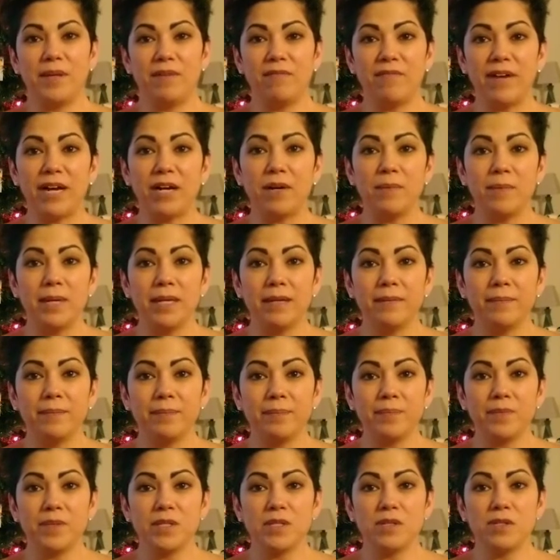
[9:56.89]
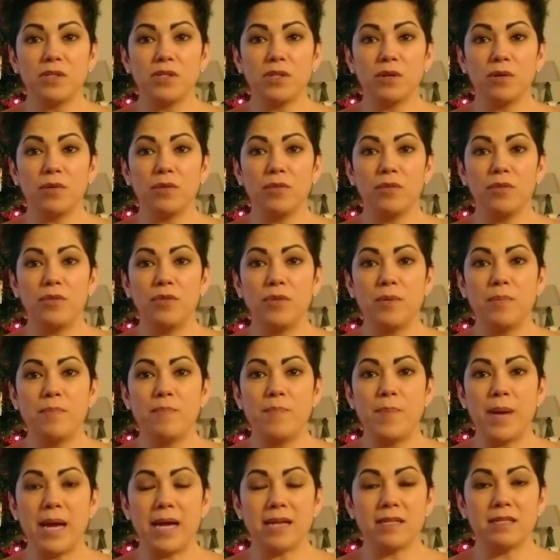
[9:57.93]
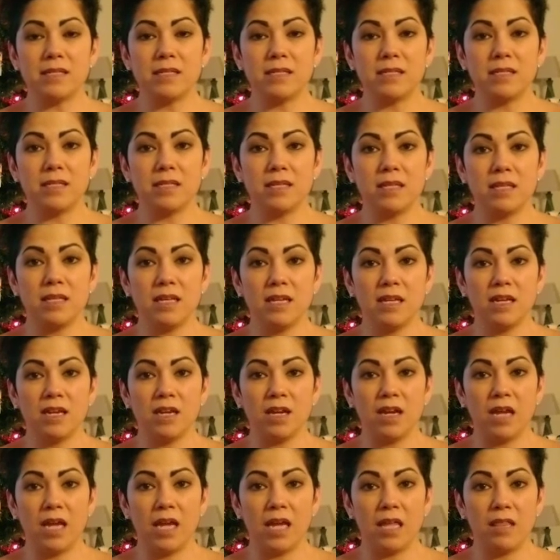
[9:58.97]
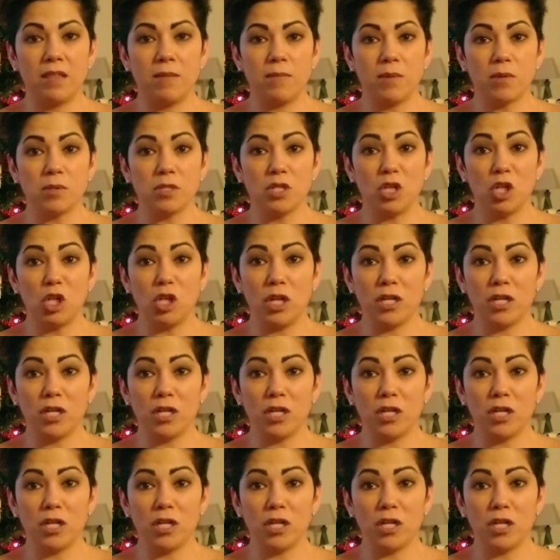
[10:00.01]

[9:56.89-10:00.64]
environment. So the best thing and the most